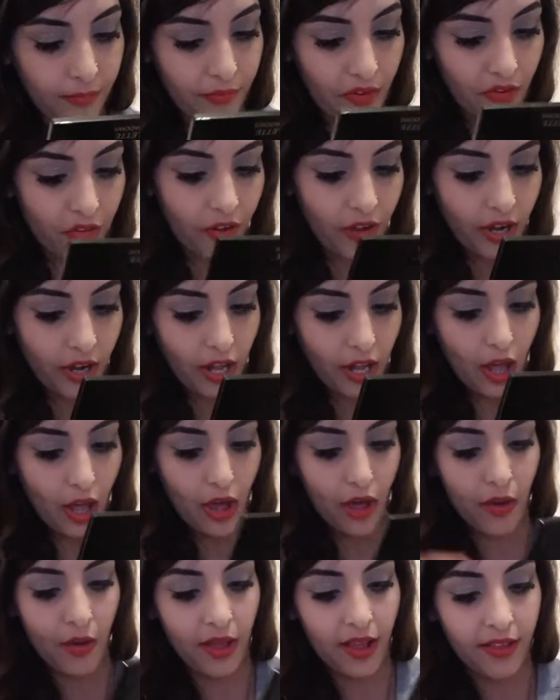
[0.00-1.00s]
I'm just going to go,
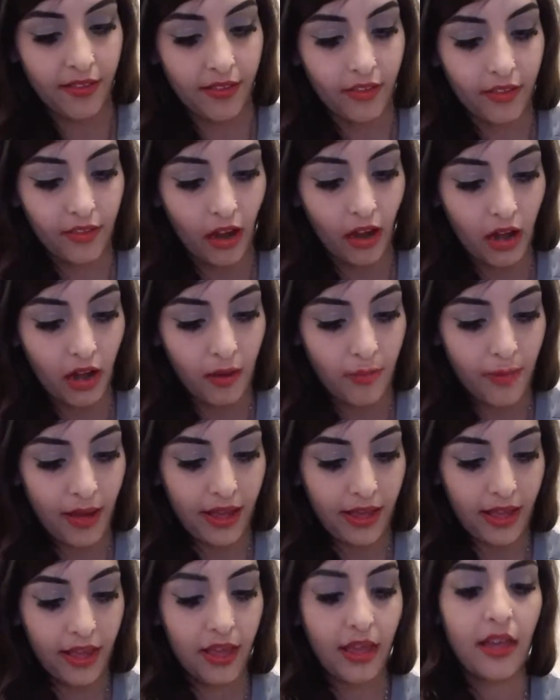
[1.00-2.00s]
it's this dark
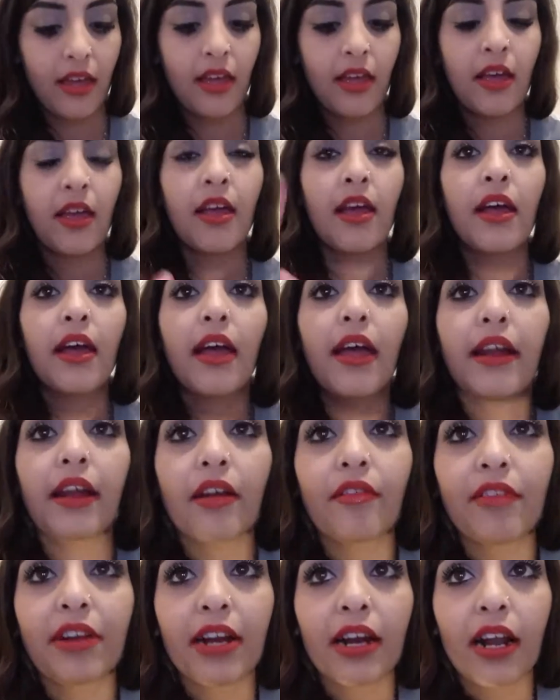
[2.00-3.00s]
matte here, and
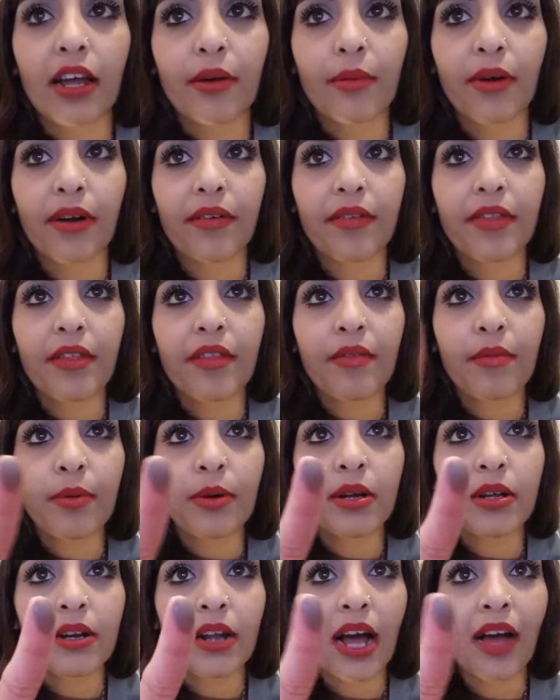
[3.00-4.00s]
I really like wearing this
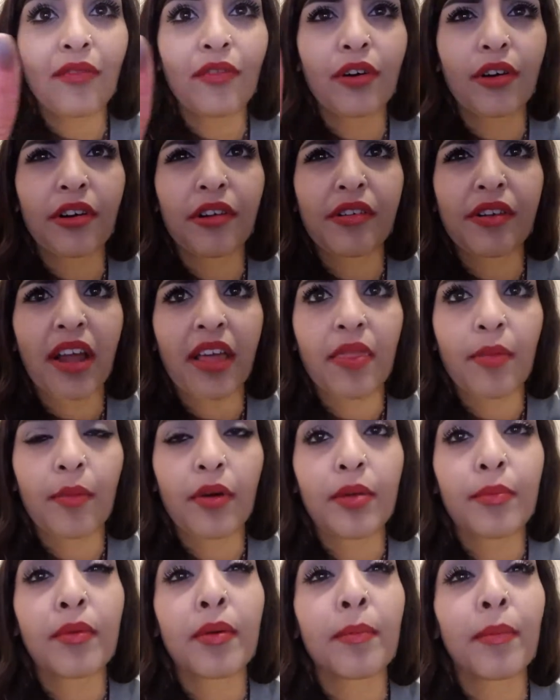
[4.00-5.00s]
one. I haven't got it on at the
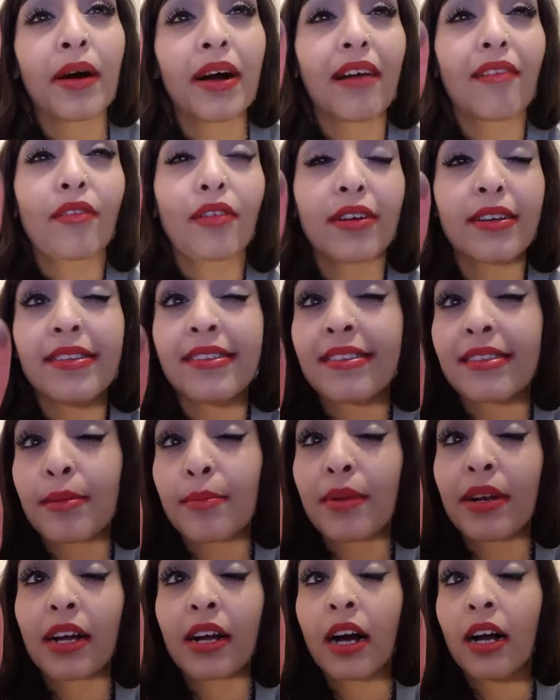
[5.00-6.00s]
moment, but I've got a
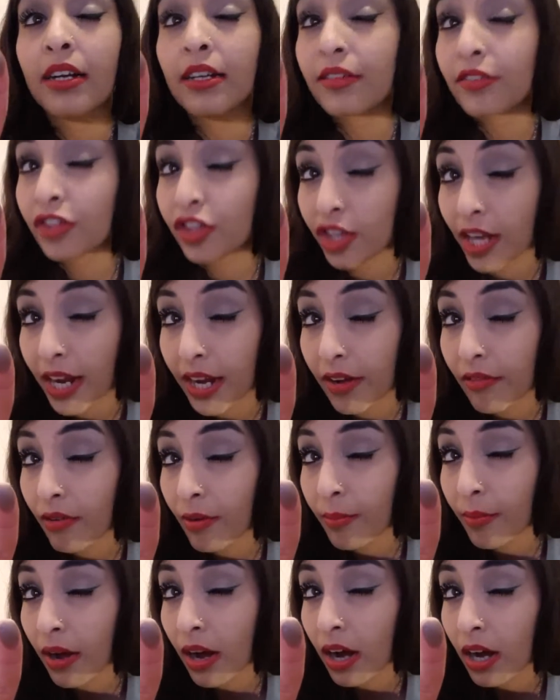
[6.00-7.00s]
similar kind of shade
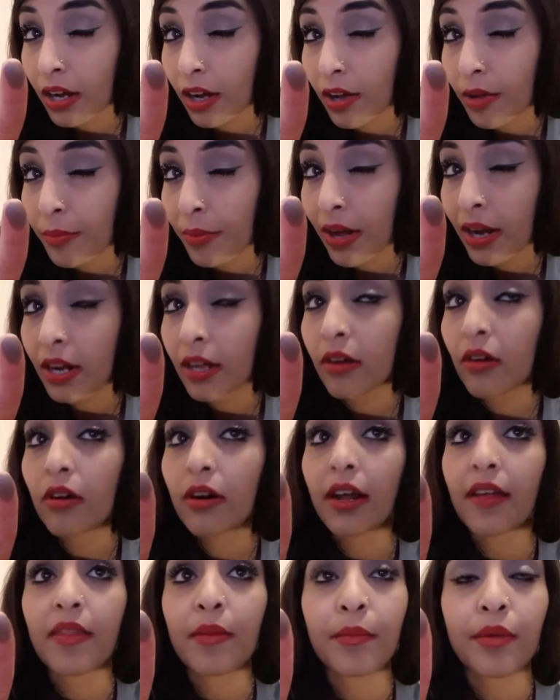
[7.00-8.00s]
from Cargo palette
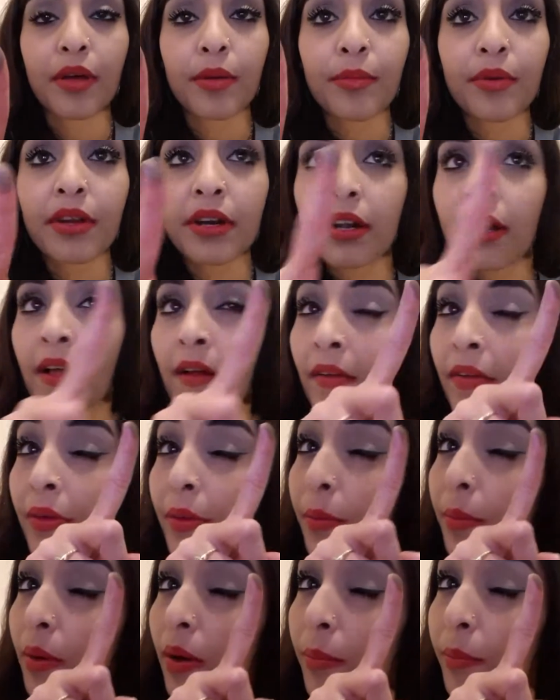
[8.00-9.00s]
on at the moment,
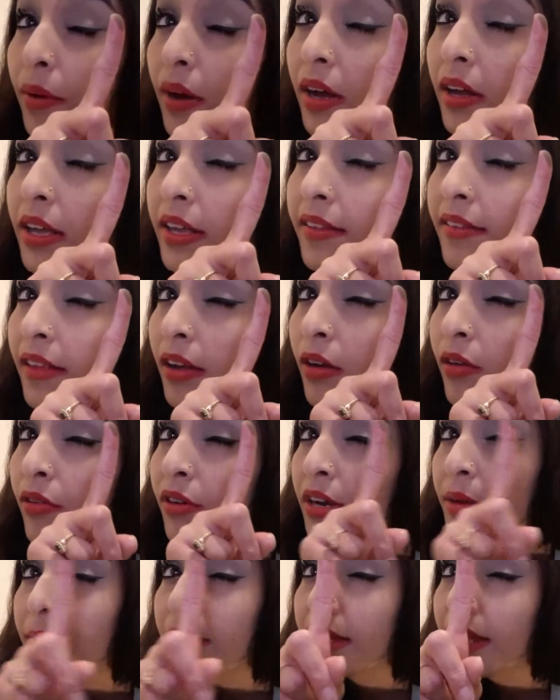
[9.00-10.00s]
but it's a
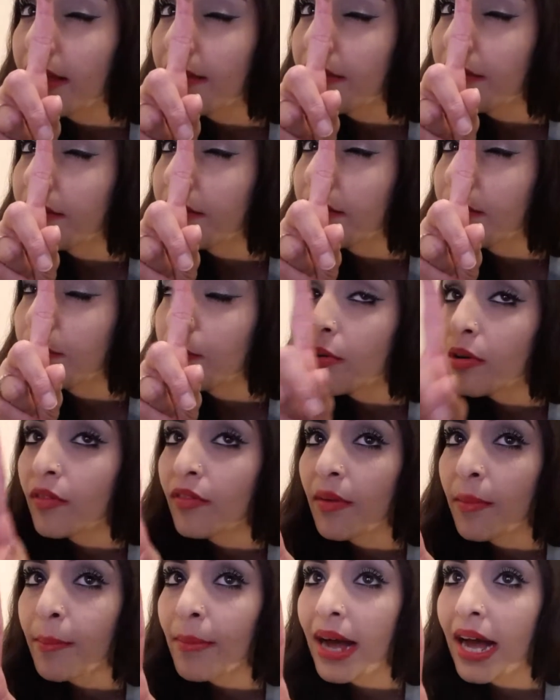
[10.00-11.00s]
creamy and this is more of
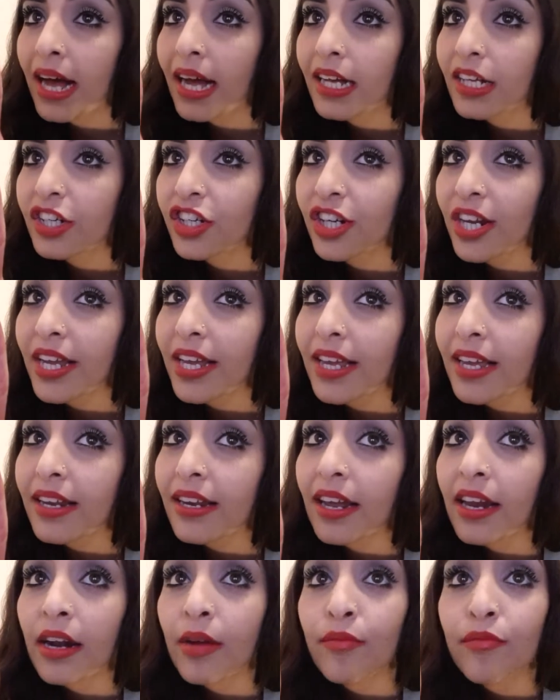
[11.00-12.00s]
a matte shade,
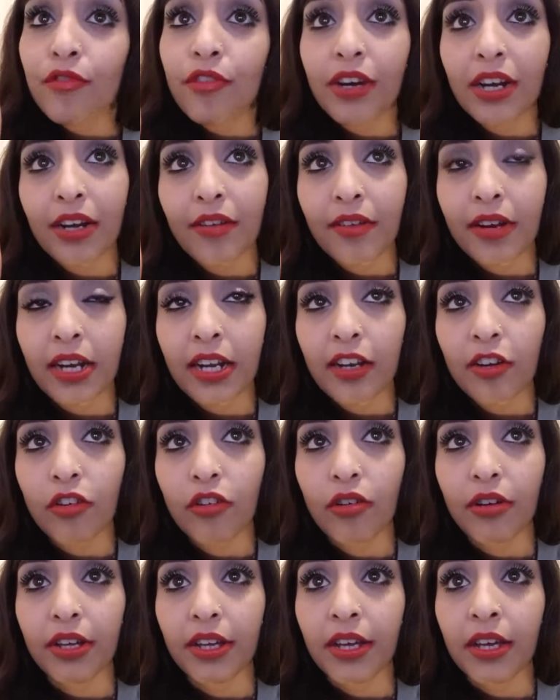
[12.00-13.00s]
and I'm really
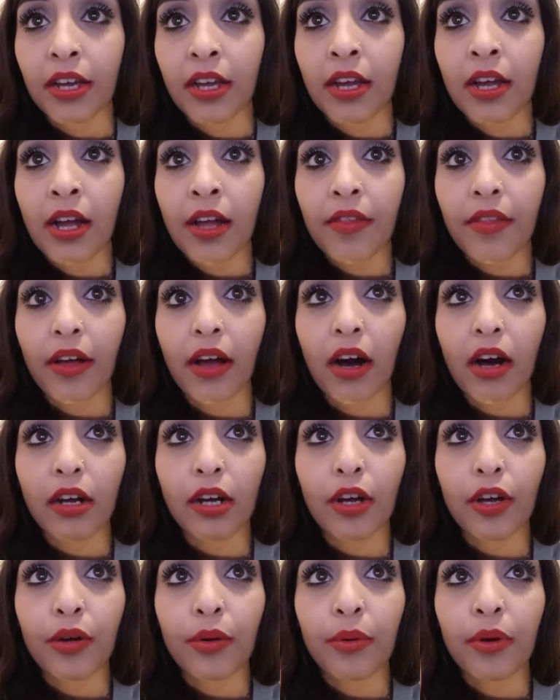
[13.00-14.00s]
enjoying the
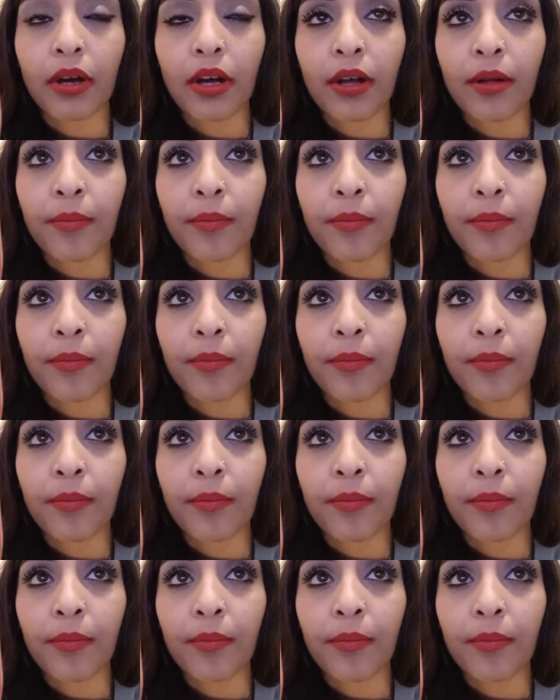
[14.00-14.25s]
Cargo